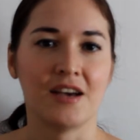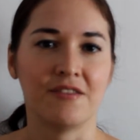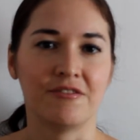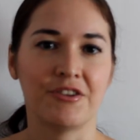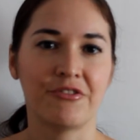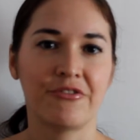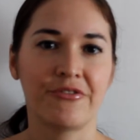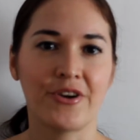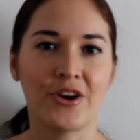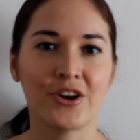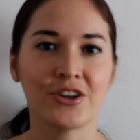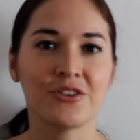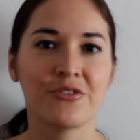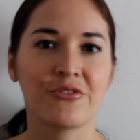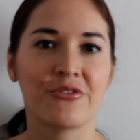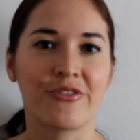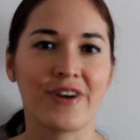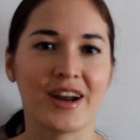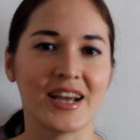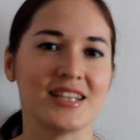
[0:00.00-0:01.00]
The third
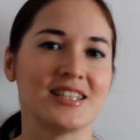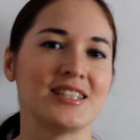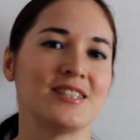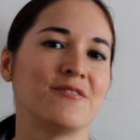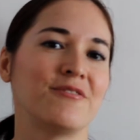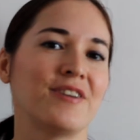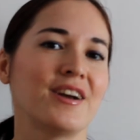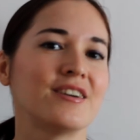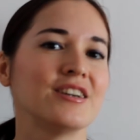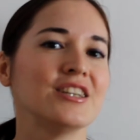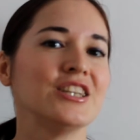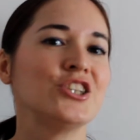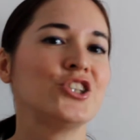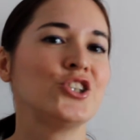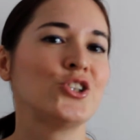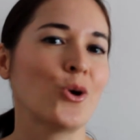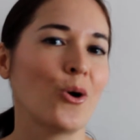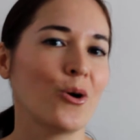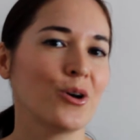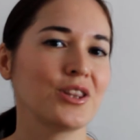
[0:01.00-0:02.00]
phrase, very
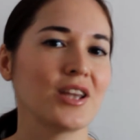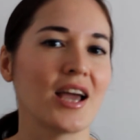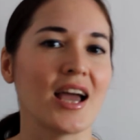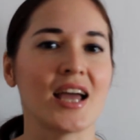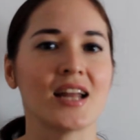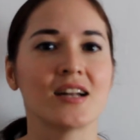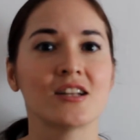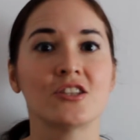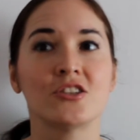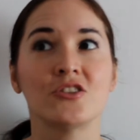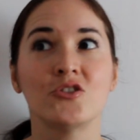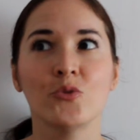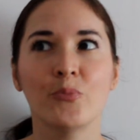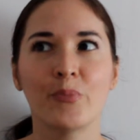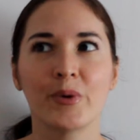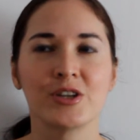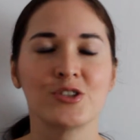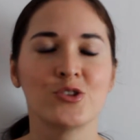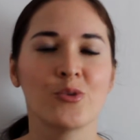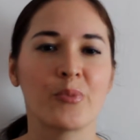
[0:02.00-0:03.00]
short and
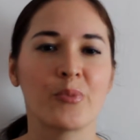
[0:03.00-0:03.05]
super